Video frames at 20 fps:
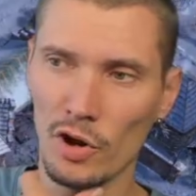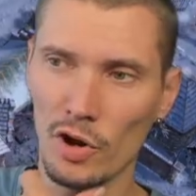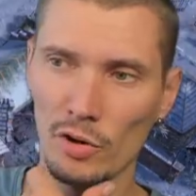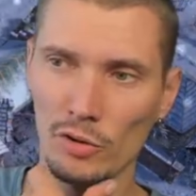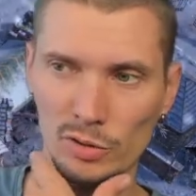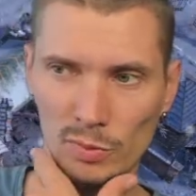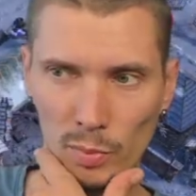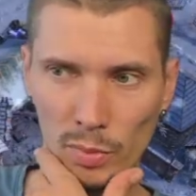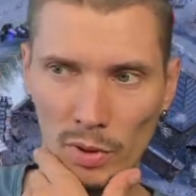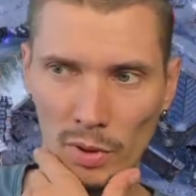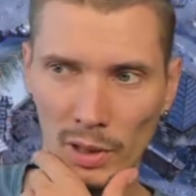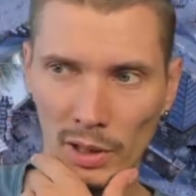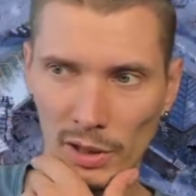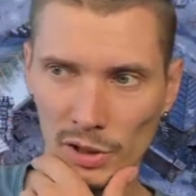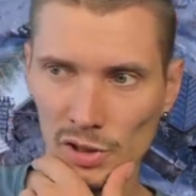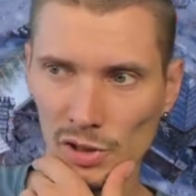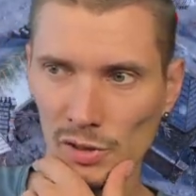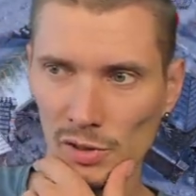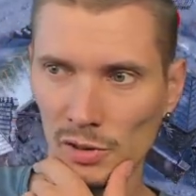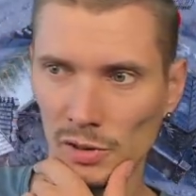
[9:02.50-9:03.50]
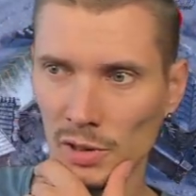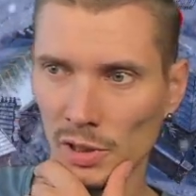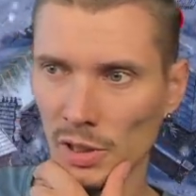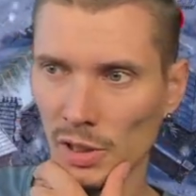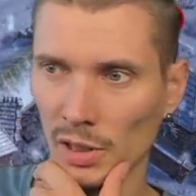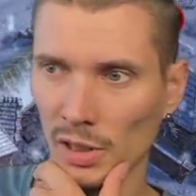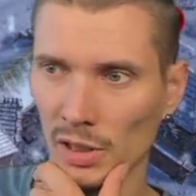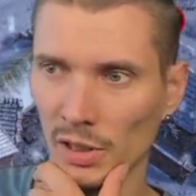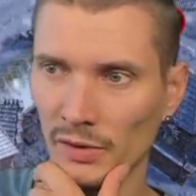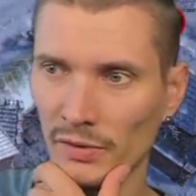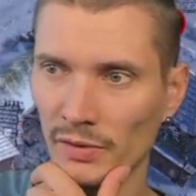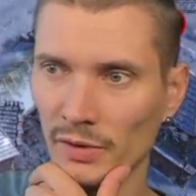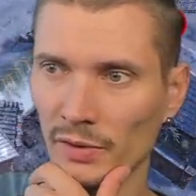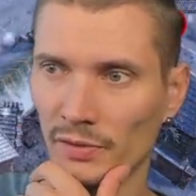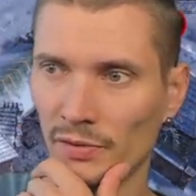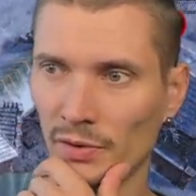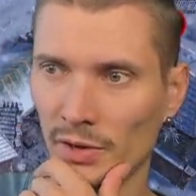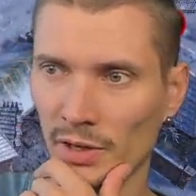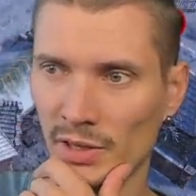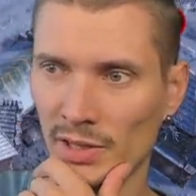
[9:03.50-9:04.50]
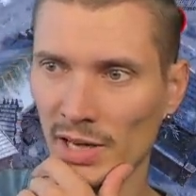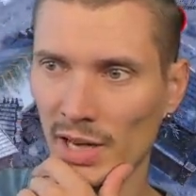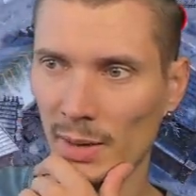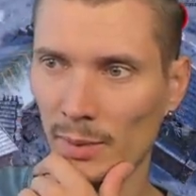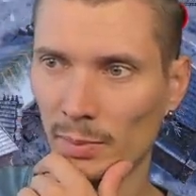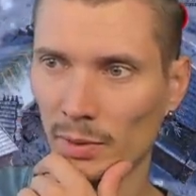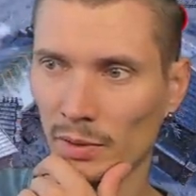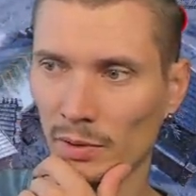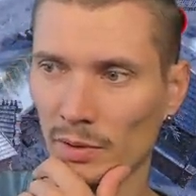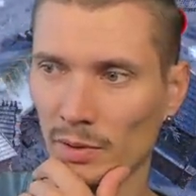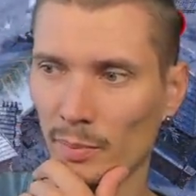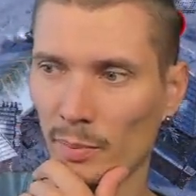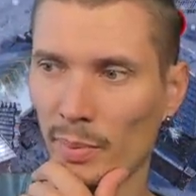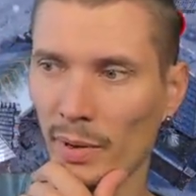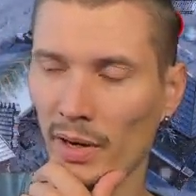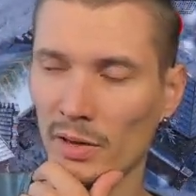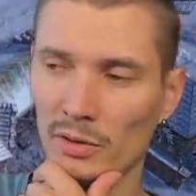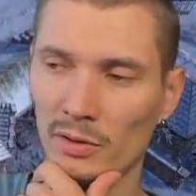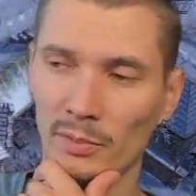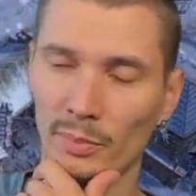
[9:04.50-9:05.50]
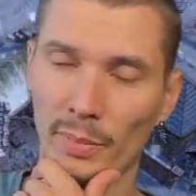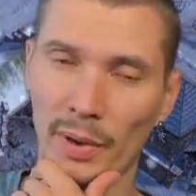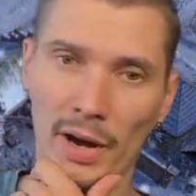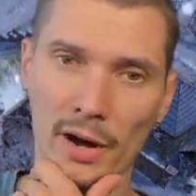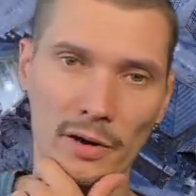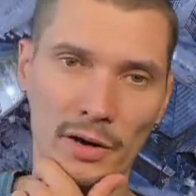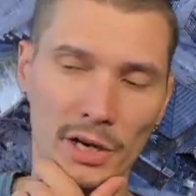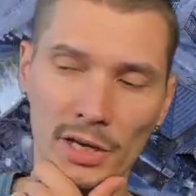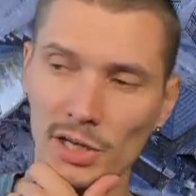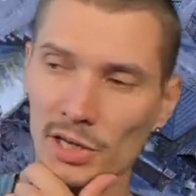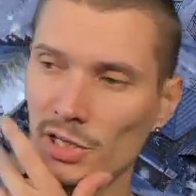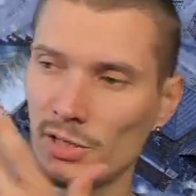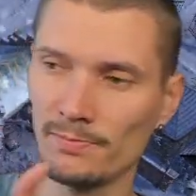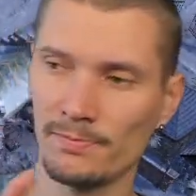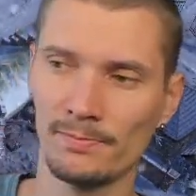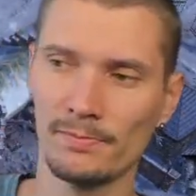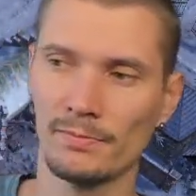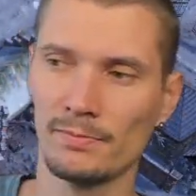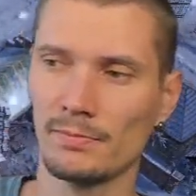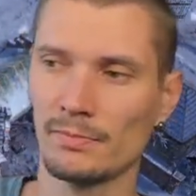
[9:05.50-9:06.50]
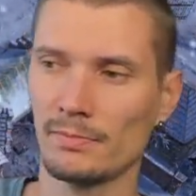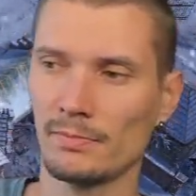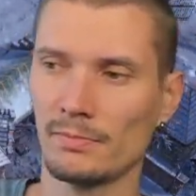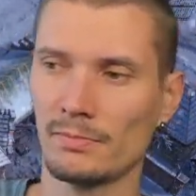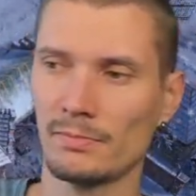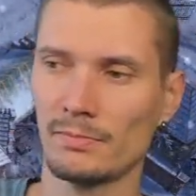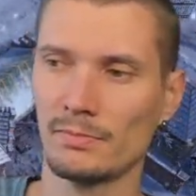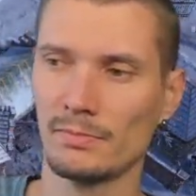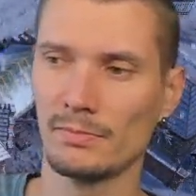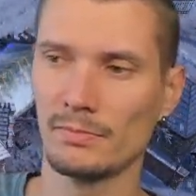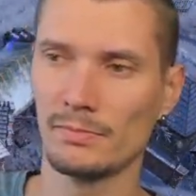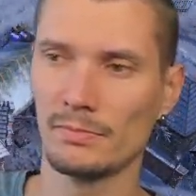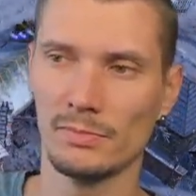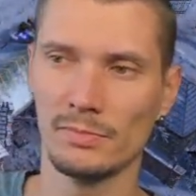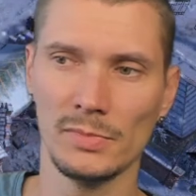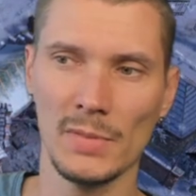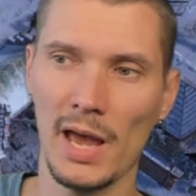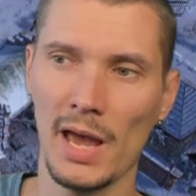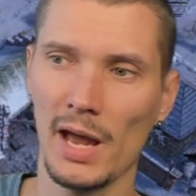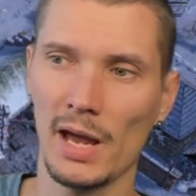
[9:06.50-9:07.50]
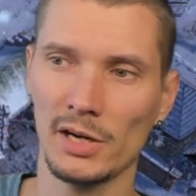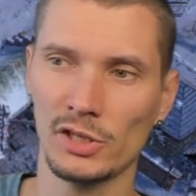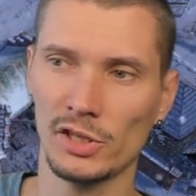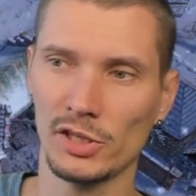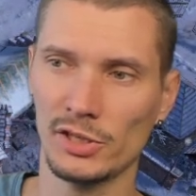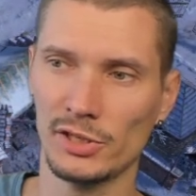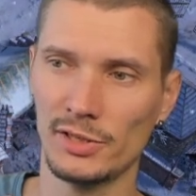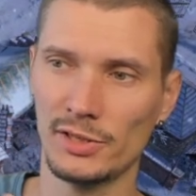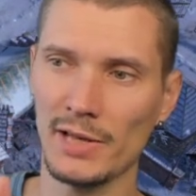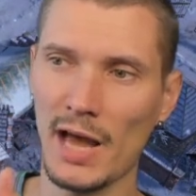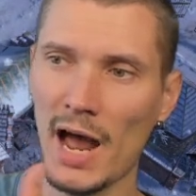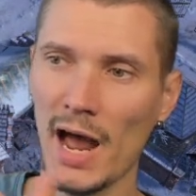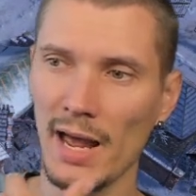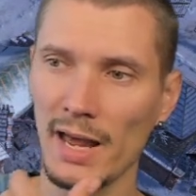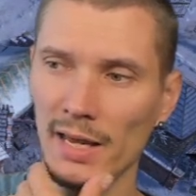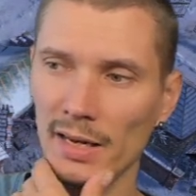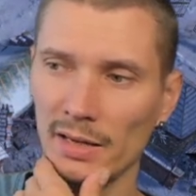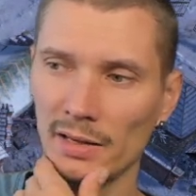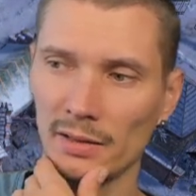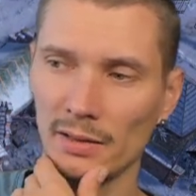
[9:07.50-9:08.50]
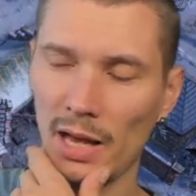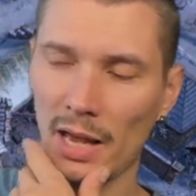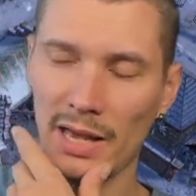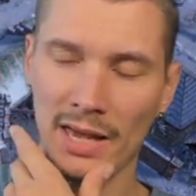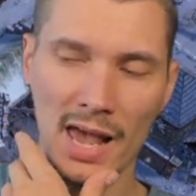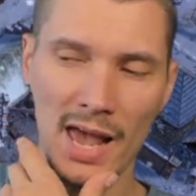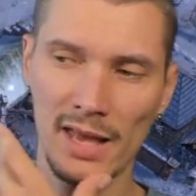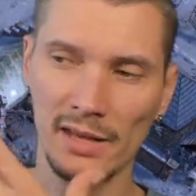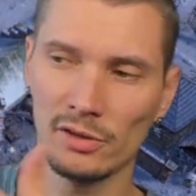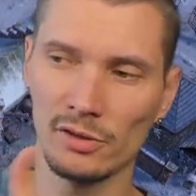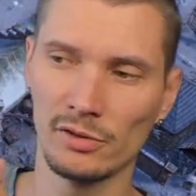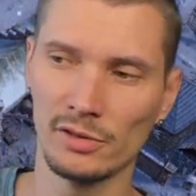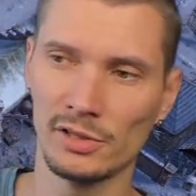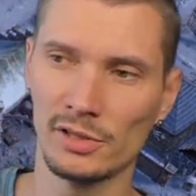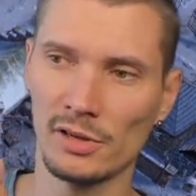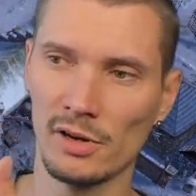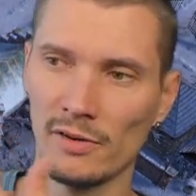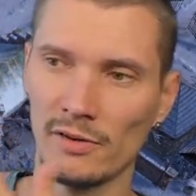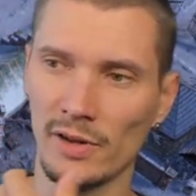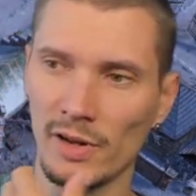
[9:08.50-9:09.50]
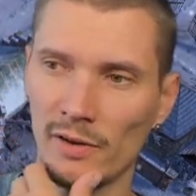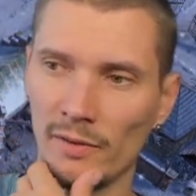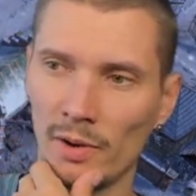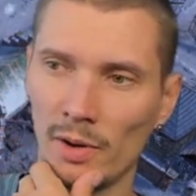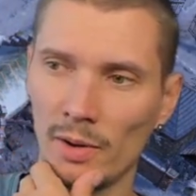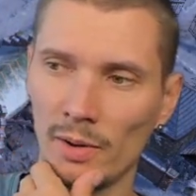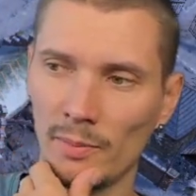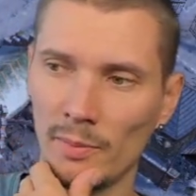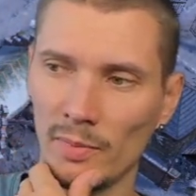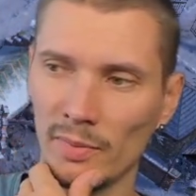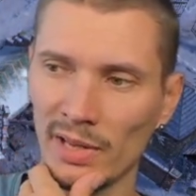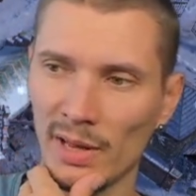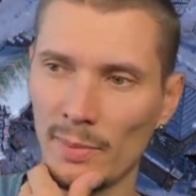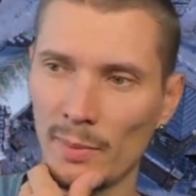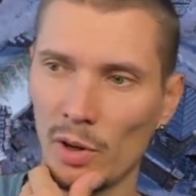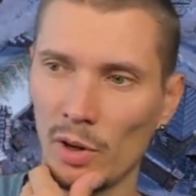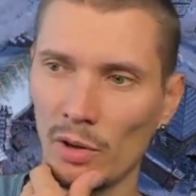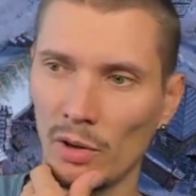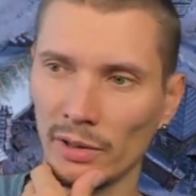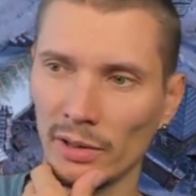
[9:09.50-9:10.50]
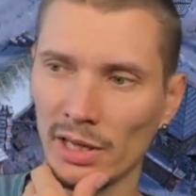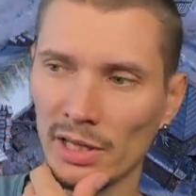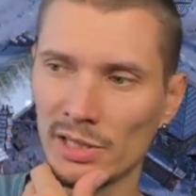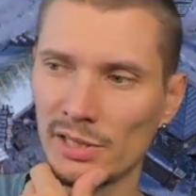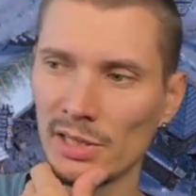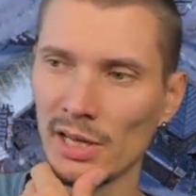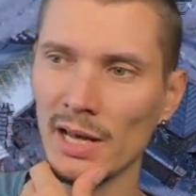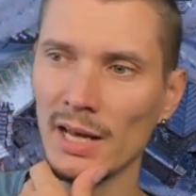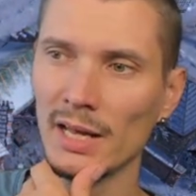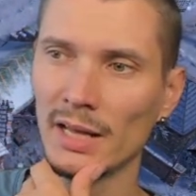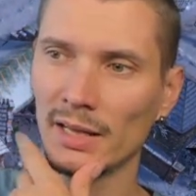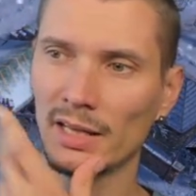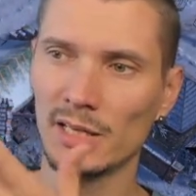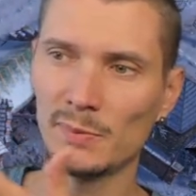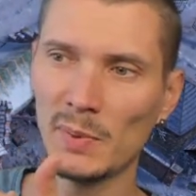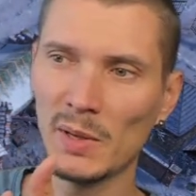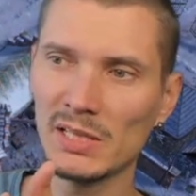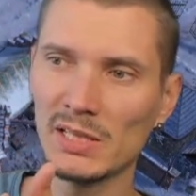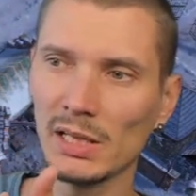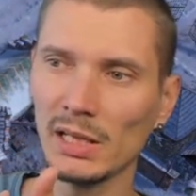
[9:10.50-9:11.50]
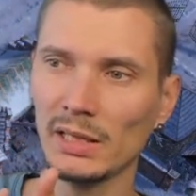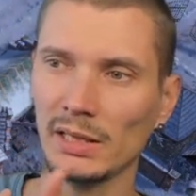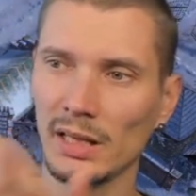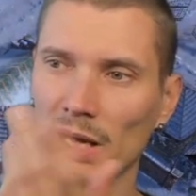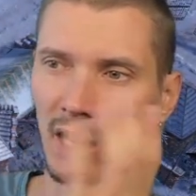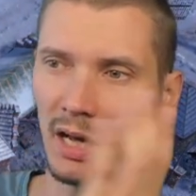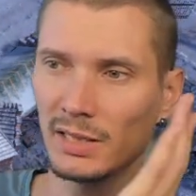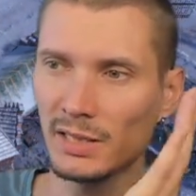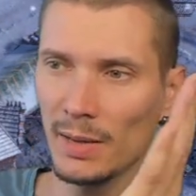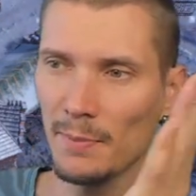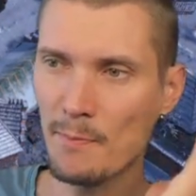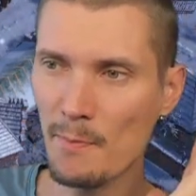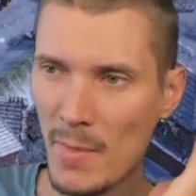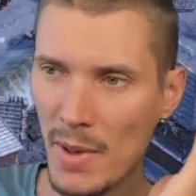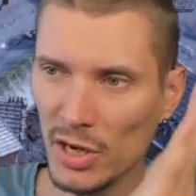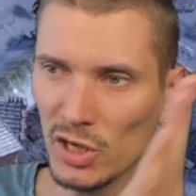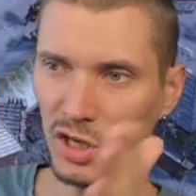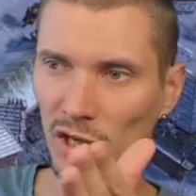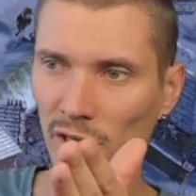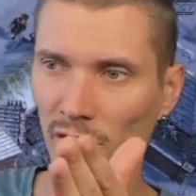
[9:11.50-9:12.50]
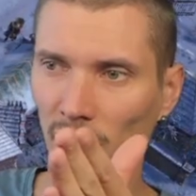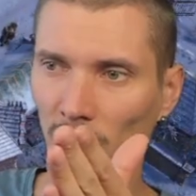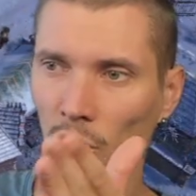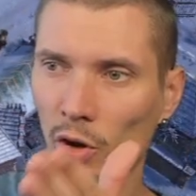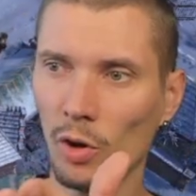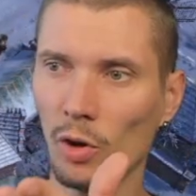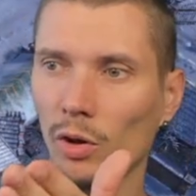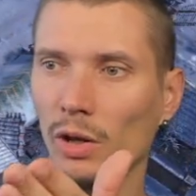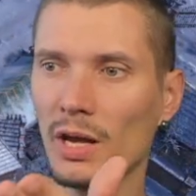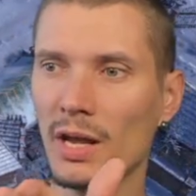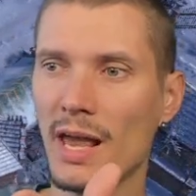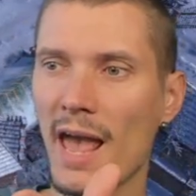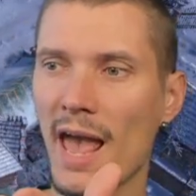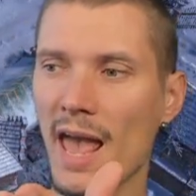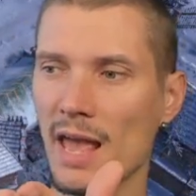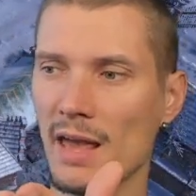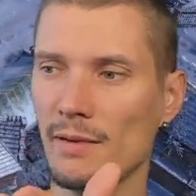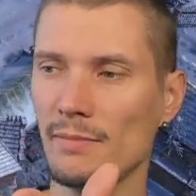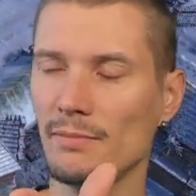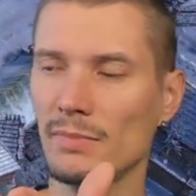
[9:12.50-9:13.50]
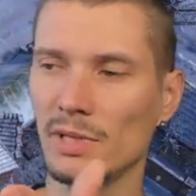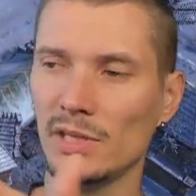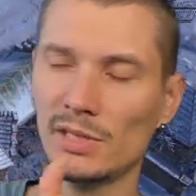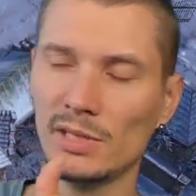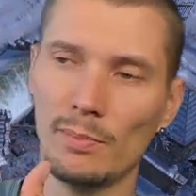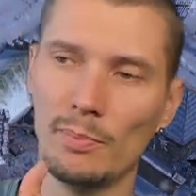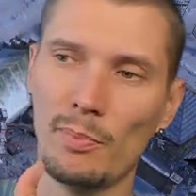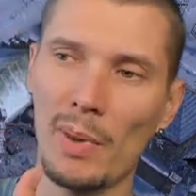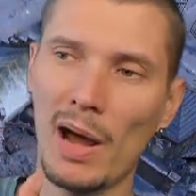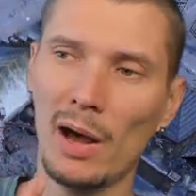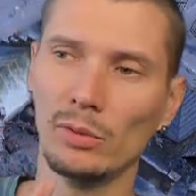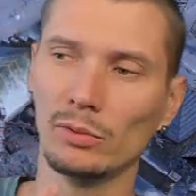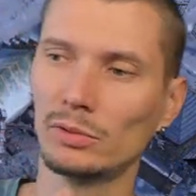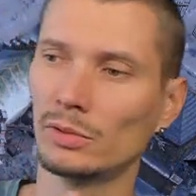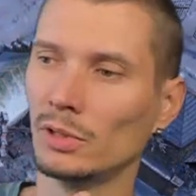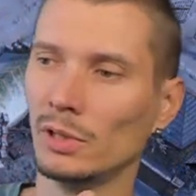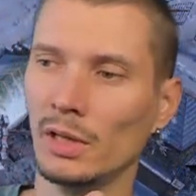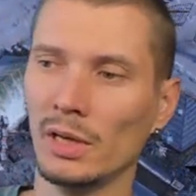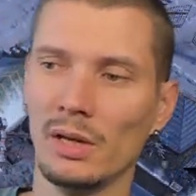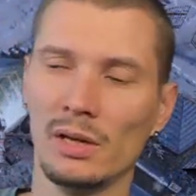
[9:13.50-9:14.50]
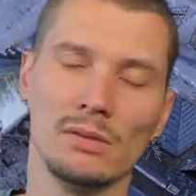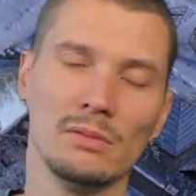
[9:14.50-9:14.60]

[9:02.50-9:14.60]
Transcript: to no spoilage. If we, for example, compare to berries, they are just dying. I can't conserve them all. That's basically, as I mentioned, the whole game is about